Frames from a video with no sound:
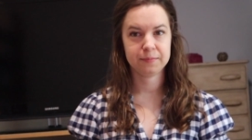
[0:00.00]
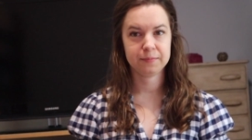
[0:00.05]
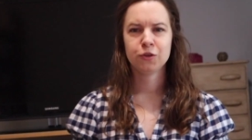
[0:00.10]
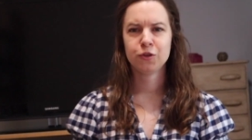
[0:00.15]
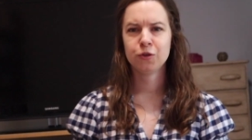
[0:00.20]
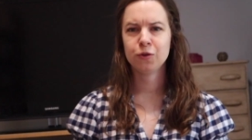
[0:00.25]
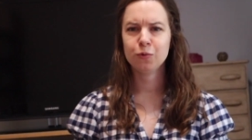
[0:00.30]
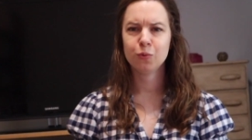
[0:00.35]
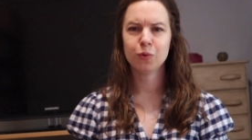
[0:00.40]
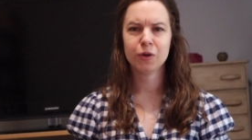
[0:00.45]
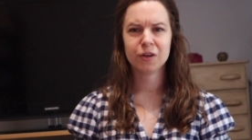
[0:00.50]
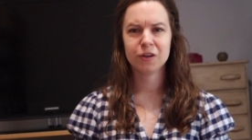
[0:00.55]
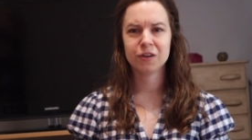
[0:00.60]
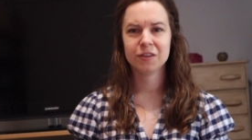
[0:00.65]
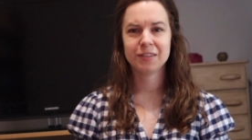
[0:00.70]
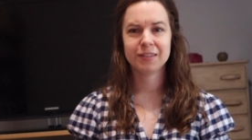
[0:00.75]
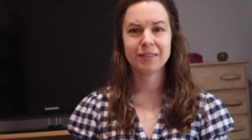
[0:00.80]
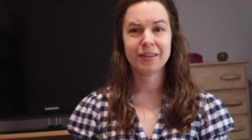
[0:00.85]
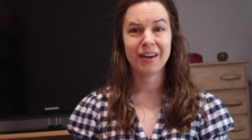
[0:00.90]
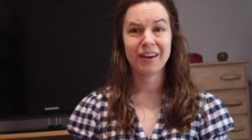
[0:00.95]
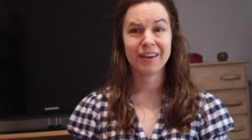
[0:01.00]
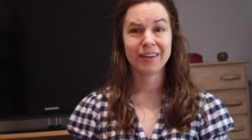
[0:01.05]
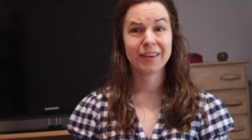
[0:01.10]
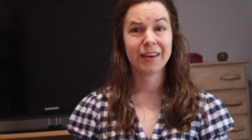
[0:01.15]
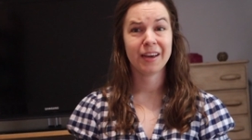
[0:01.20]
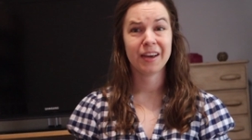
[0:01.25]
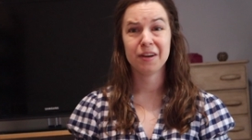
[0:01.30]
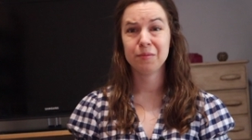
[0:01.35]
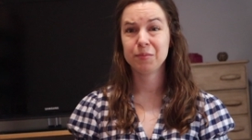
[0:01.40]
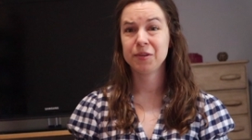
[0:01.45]
Two words that
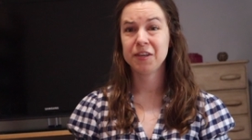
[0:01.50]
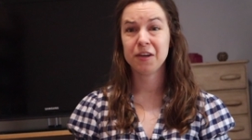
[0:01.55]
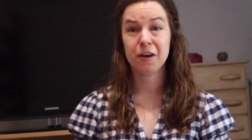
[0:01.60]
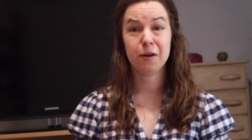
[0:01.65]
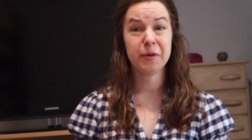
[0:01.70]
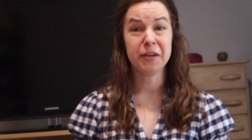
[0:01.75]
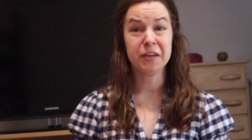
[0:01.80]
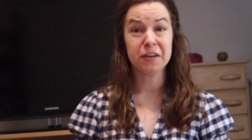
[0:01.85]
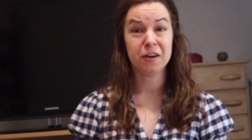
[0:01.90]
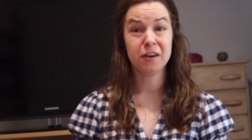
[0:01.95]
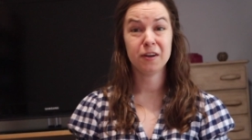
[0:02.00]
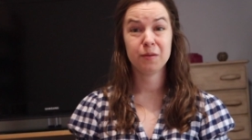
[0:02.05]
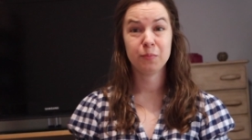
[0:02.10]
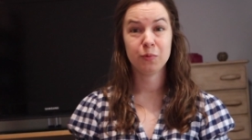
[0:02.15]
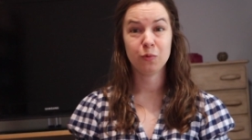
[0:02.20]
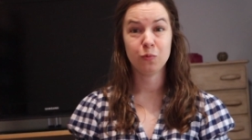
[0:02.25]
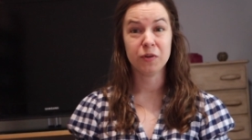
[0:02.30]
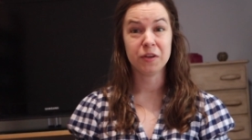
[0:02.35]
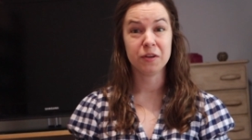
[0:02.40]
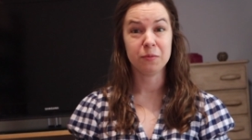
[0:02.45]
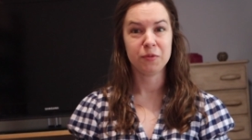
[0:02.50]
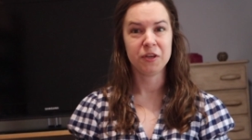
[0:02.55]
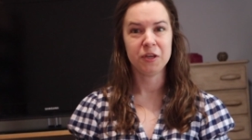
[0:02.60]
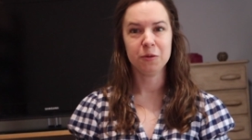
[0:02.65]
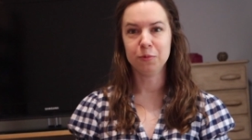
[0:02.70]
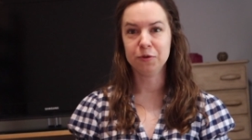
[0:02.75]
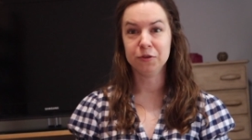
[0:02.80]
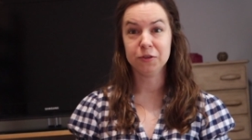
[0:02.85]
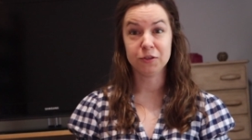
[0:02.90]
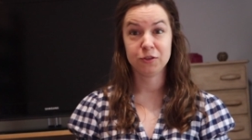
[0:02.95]
kept coming up when
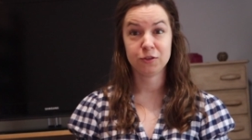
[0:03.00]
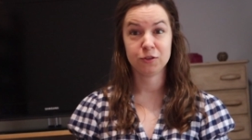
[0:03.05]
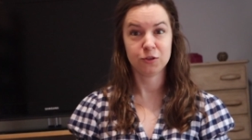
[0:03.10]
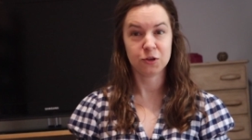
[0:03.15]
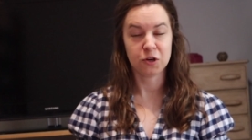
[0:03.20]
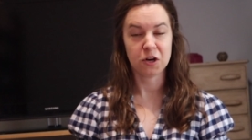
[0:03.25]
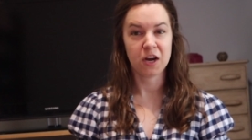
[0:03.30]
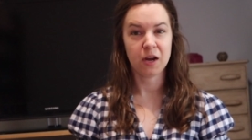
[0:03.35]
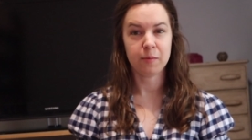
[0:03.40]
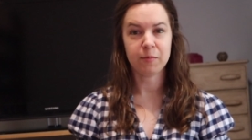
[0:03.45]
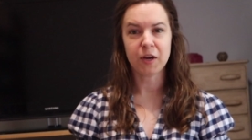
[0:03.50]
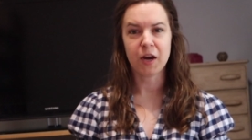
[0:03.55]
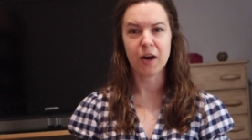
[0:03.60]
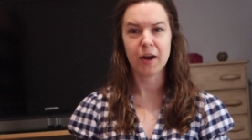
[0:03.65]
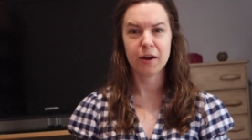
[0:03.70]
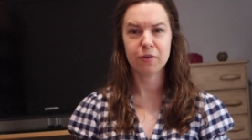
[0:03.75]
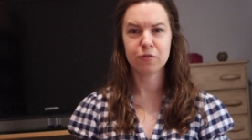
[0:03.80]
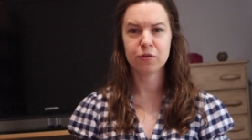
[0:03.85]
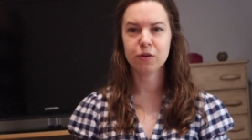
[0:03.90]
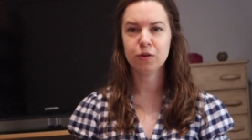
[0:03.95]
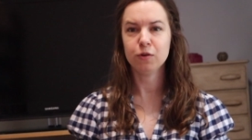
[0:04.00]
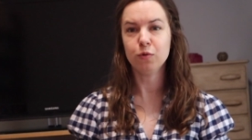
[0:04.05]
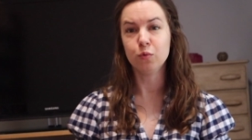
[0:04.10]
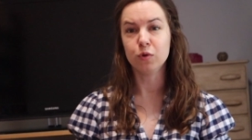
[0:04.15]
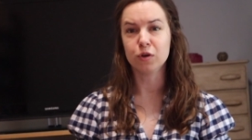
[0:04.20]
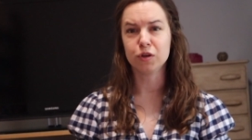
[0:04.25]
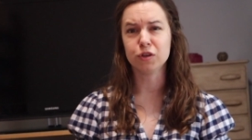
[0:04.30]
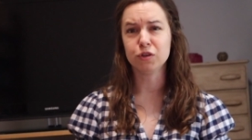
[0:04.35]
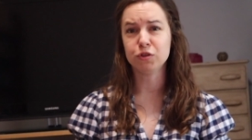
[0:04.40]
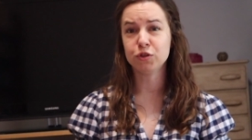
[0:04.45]
people described Ira
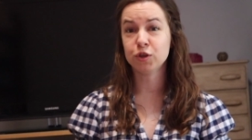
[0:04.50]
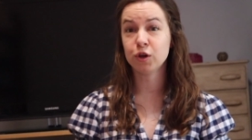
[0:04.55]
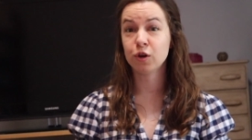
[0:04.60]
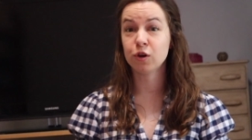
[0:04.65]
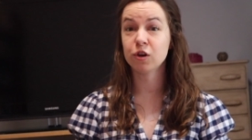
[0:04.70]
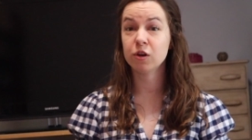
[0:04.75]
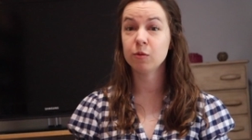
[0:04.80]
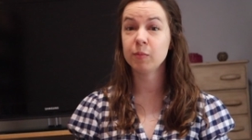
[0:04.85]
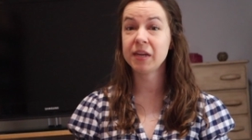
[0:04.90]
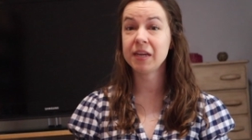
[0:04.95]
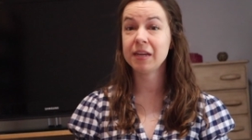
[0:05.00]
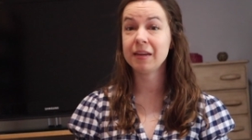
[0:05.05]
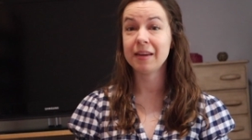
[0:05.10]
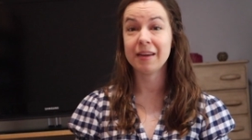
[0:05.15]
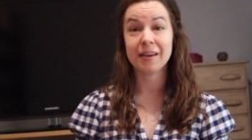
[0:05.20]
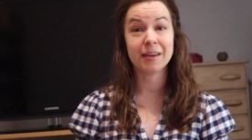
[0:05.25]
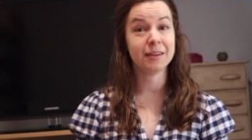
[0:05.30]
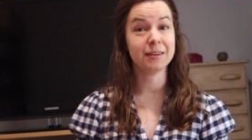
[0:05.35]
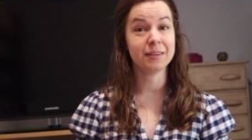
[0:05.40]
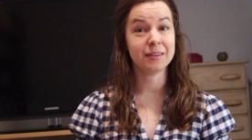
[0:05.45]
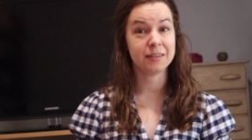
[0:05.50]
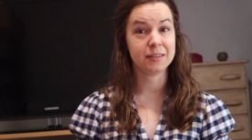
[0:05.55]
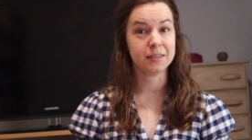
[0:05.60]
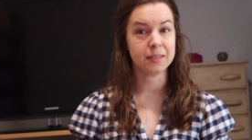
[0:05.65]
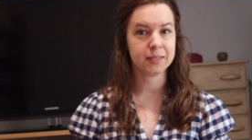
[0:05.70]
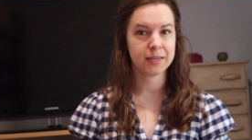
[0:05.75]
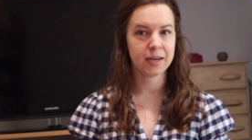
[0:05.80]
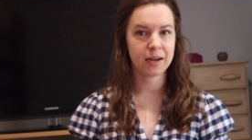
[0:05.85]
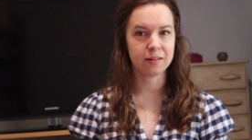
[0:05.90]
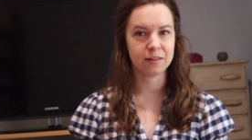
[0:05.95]
were charming and
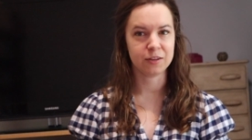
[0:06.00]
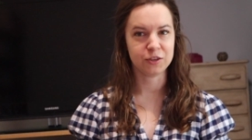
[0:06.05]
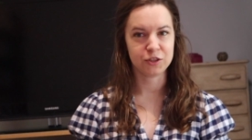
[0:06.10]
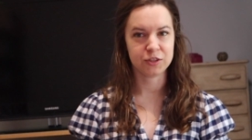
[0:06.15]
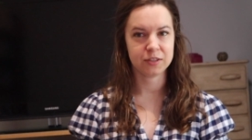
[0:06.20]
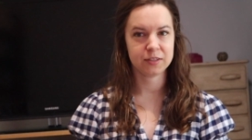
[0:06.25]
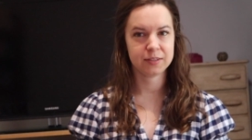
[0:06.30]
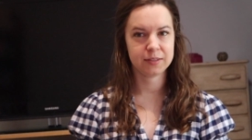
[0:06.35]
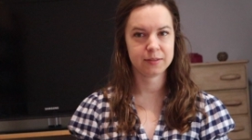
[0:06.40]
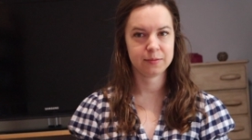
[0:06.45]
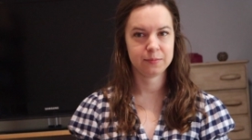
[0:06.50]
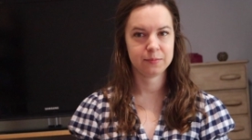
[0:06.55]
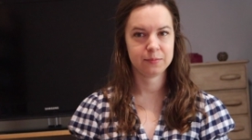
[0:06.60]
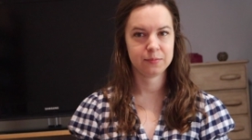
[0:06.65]
intelligent.